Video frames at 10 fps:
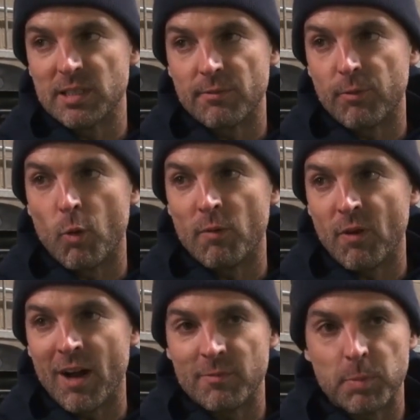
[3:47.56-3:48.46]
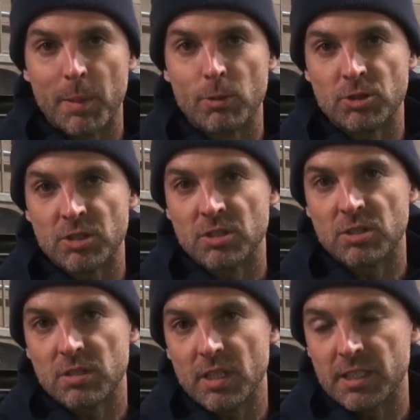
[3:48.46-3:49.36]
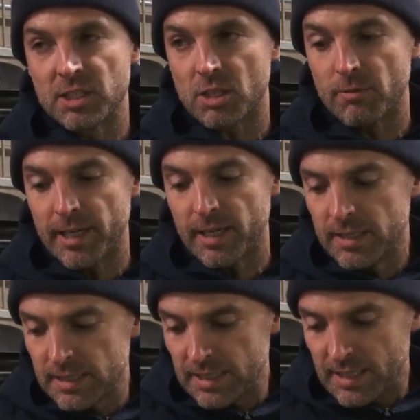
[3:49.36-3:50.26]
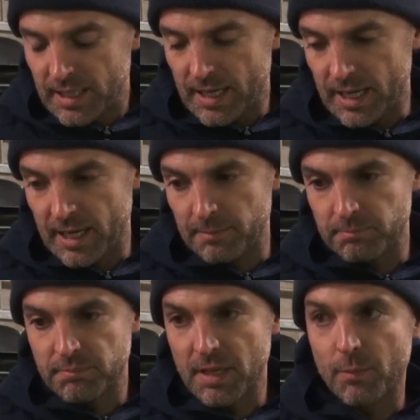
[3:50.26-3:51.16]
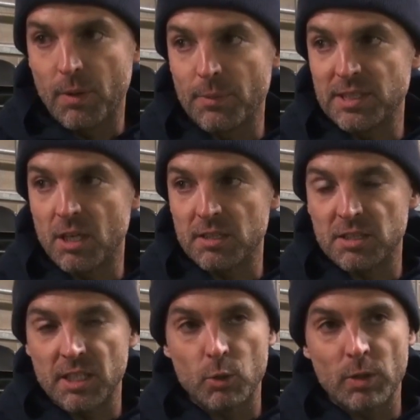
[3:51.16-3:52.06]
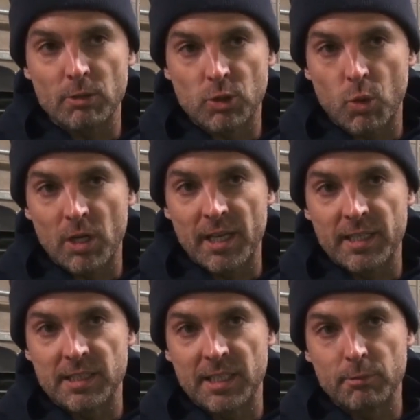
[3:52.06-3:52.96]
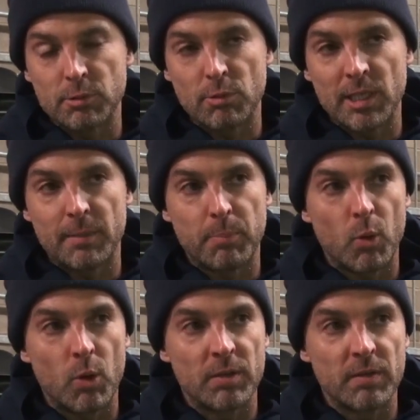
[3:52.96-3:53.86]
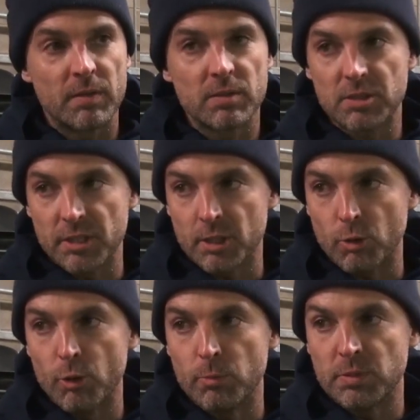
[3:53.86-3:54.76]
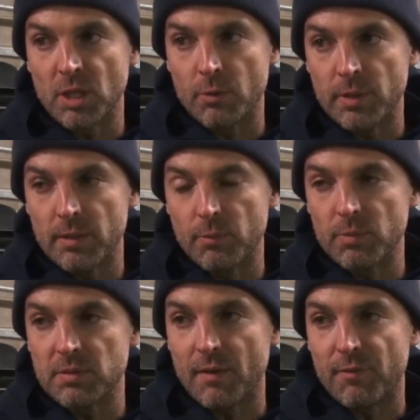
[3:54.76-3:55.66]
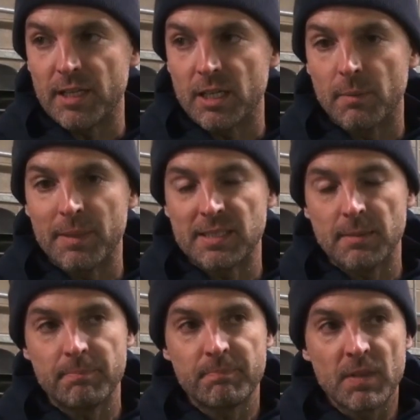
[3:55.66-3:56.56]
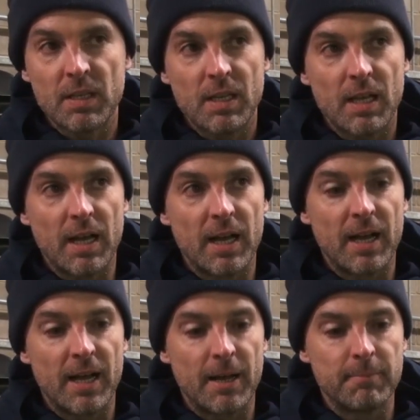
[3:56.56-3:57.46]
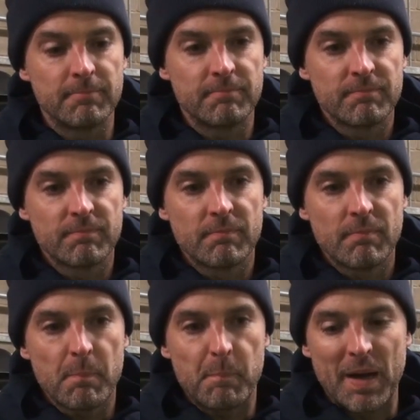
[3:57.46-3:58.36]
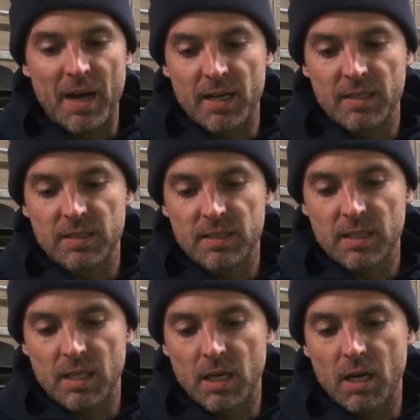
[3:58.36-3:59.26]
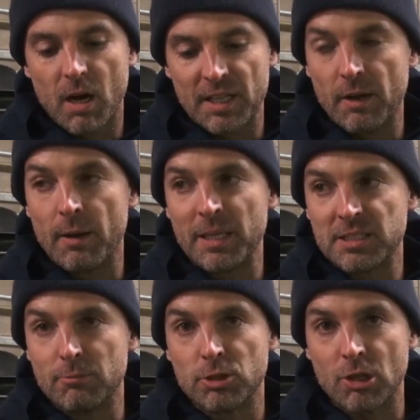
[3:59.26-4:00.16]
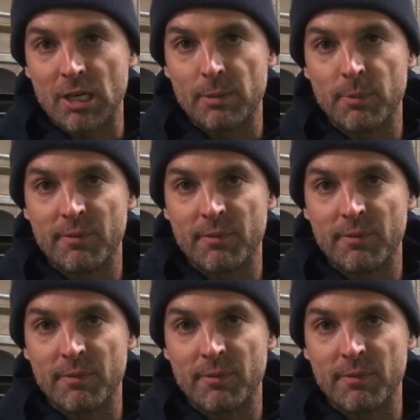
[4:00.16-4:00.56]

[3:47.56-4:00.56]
four or five promotions in his career. And we started to see all those qualities, and he was really important to the group, so we're definitely going to miss him. But I know how much he was struggling